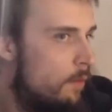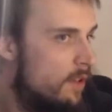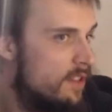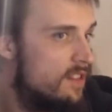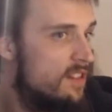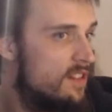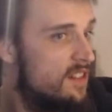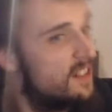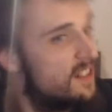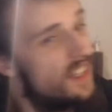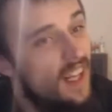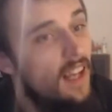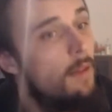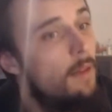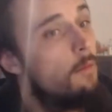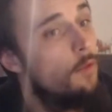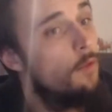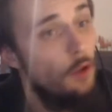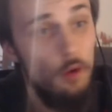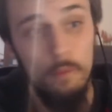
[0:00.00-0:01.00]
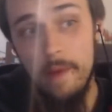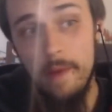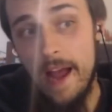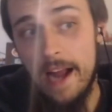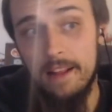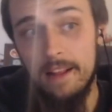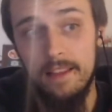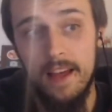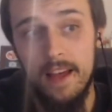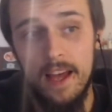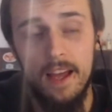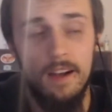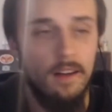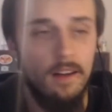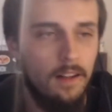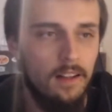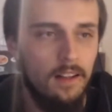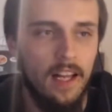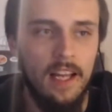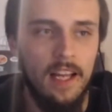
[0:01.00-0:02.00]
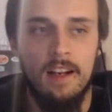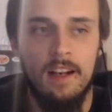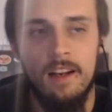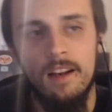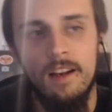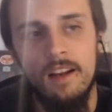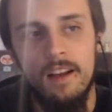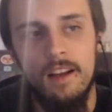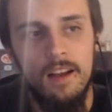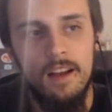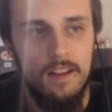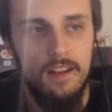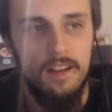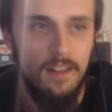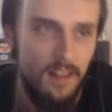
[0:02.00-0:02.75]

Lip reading: Steam Room back then, Clayton. He's